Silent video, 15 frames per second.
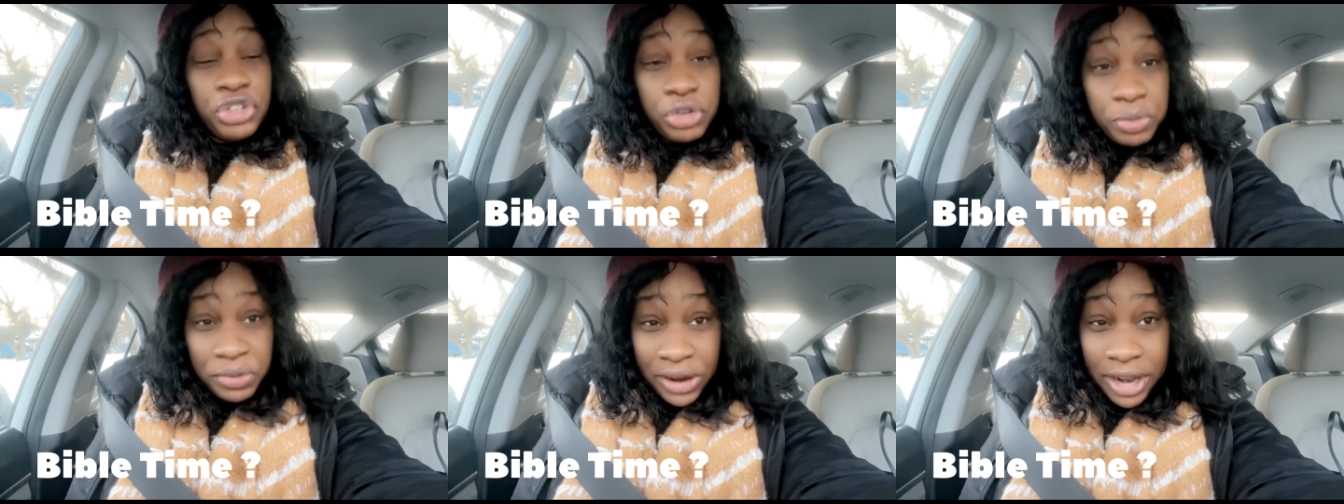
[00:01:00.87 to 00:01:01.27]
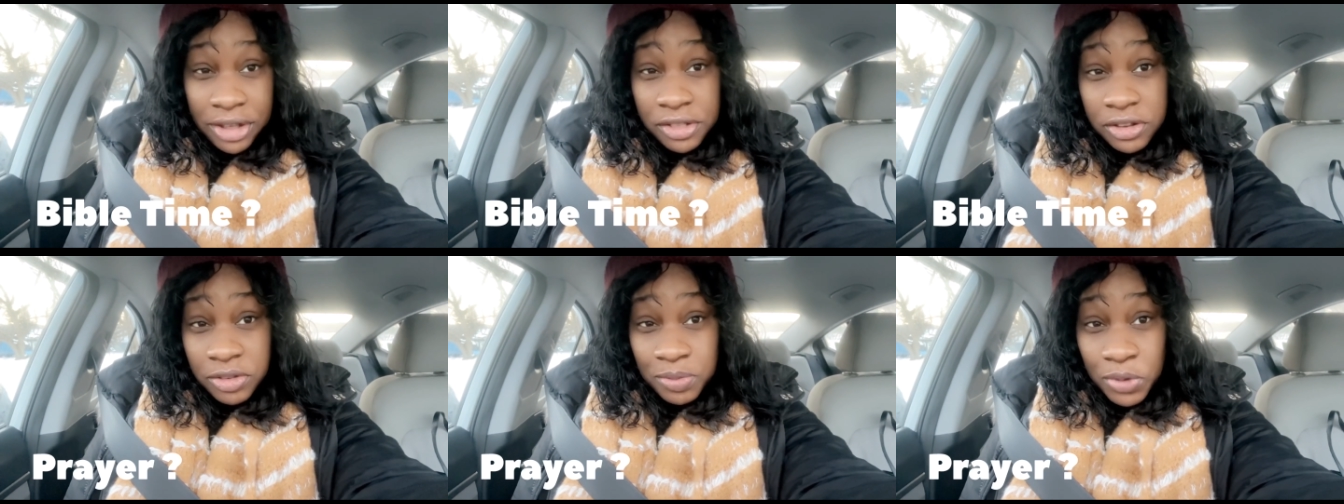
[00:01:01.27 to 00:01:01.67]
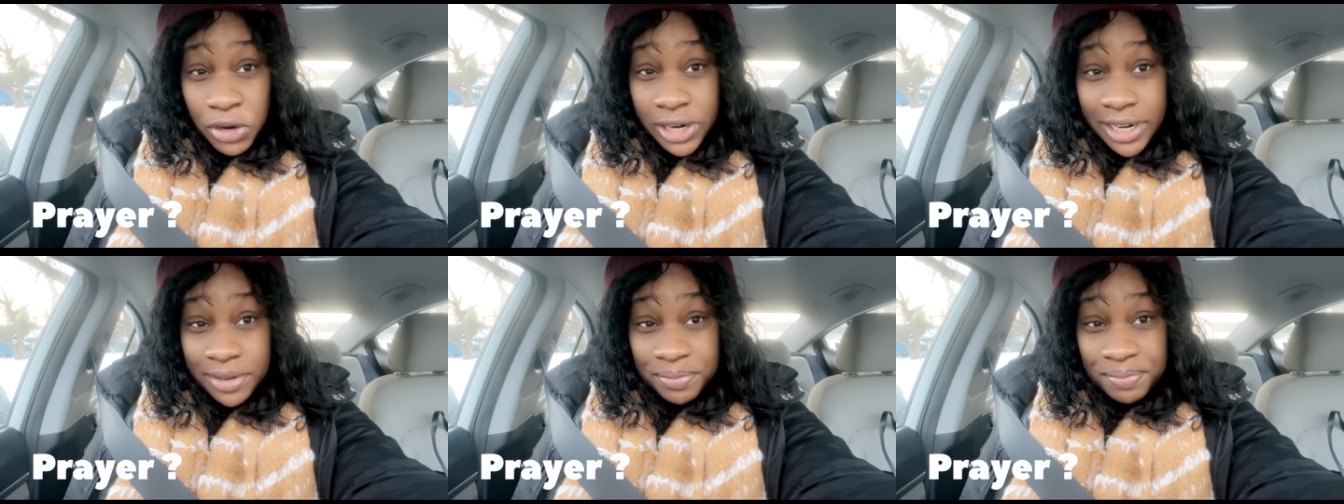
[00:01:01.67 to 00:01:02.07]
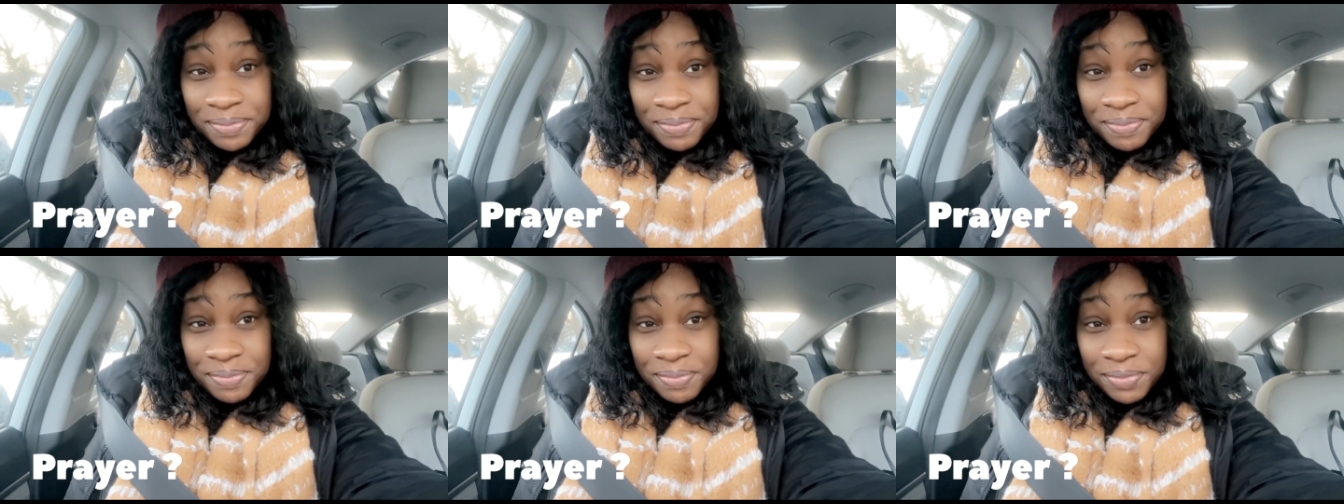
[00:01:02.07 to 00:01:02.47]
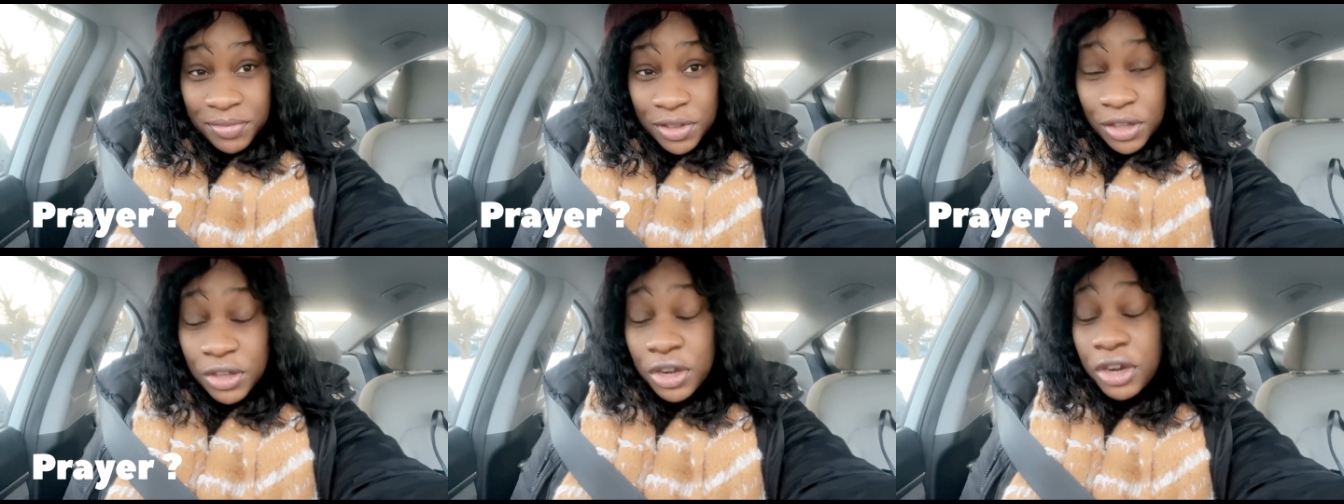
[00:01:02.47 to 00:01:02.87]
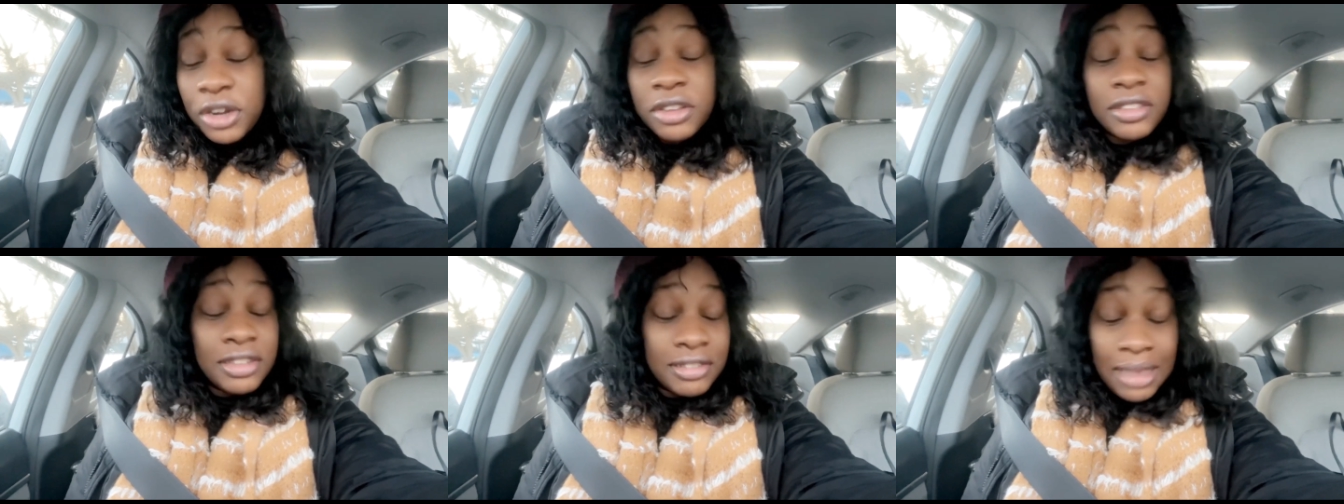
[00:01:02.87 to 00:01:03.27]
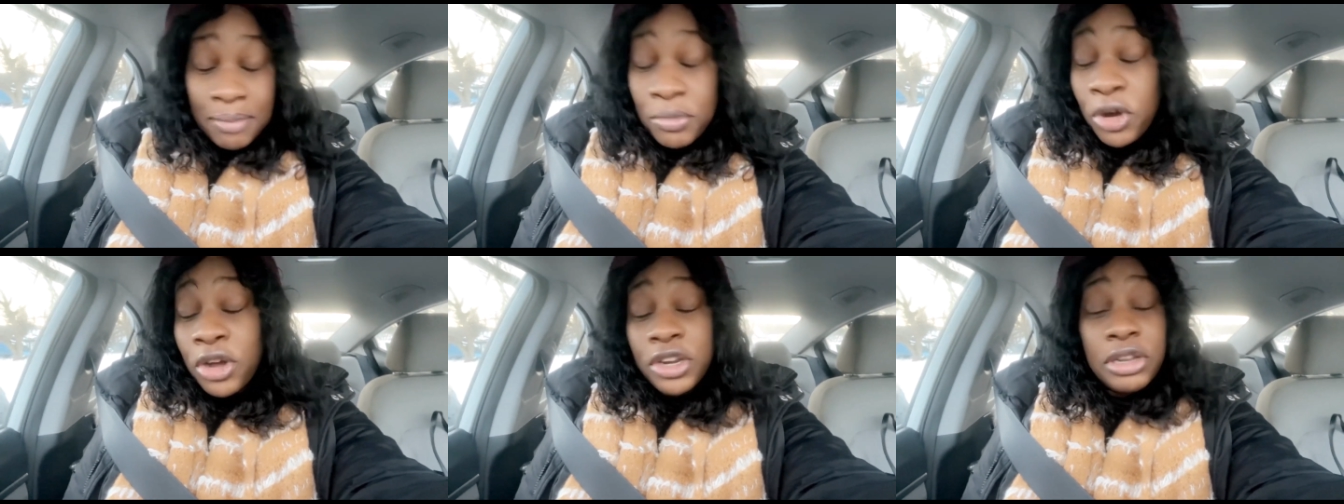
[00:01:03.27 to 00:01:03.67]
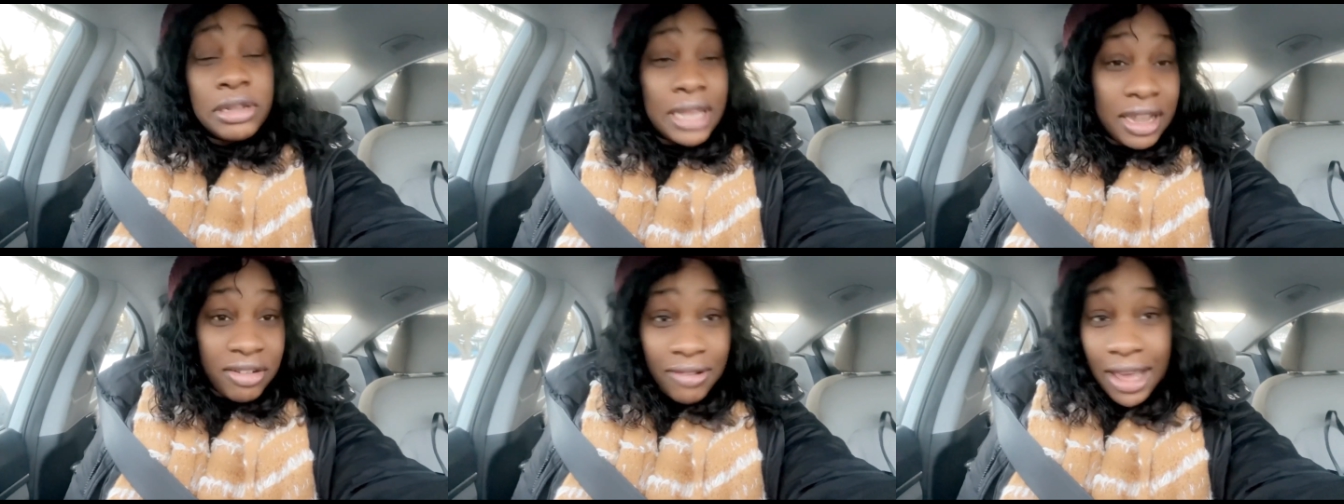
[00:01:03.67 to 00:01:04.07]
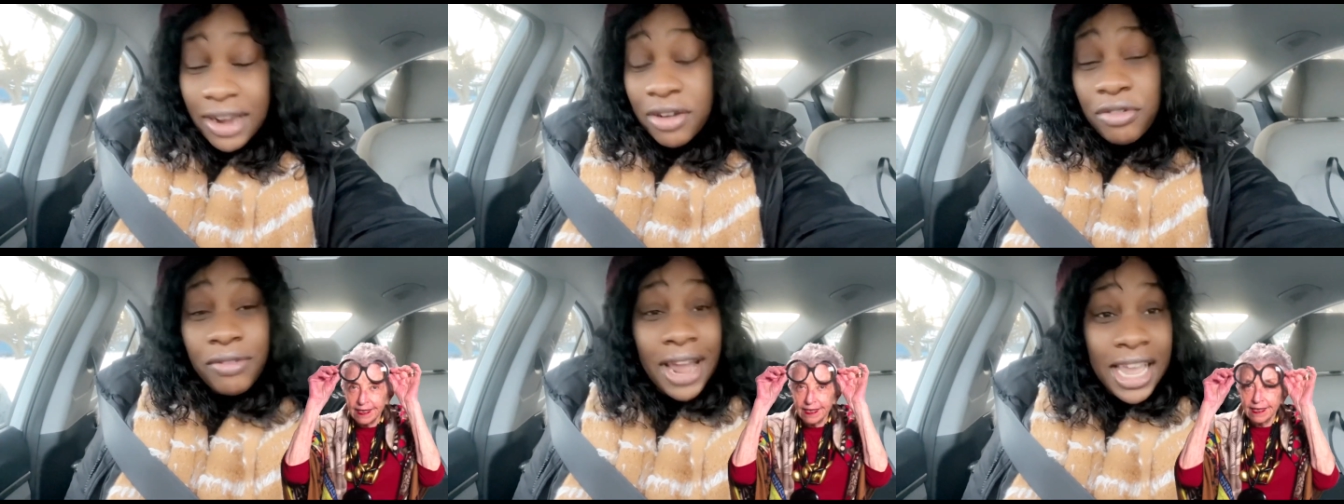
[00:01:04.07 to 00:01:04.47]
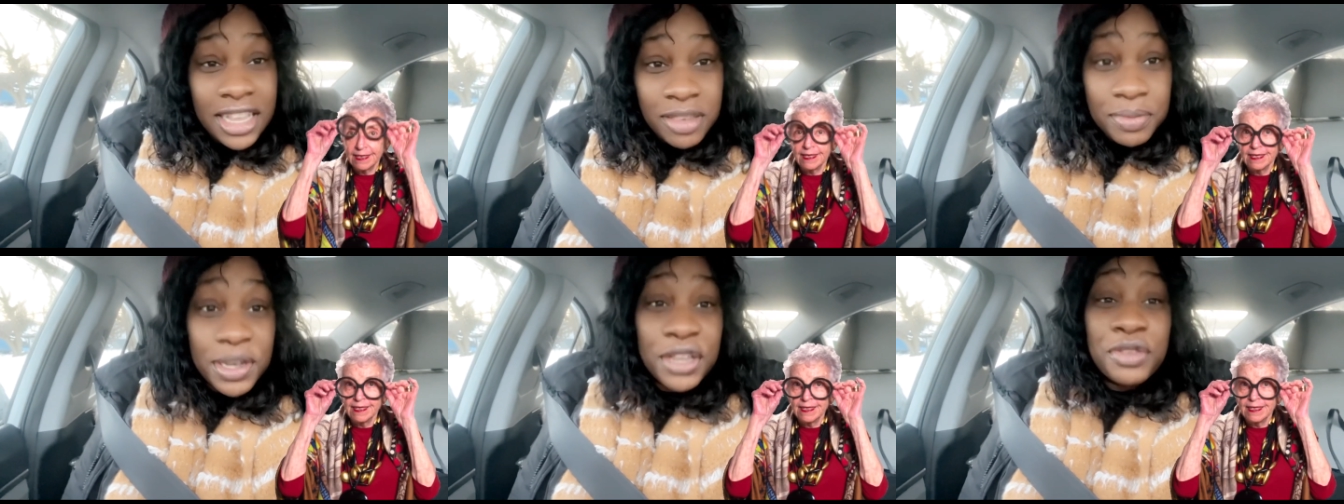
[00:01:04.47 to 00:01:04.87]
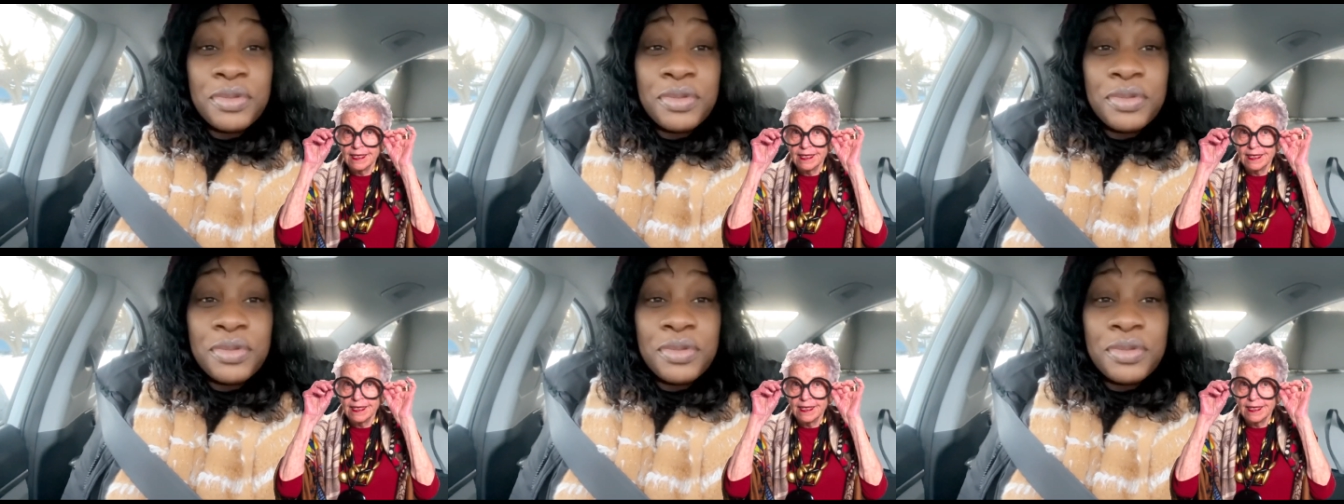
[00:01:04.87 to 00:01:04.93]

do prayer this morning? Girl, sis, I'm on you like right on rice because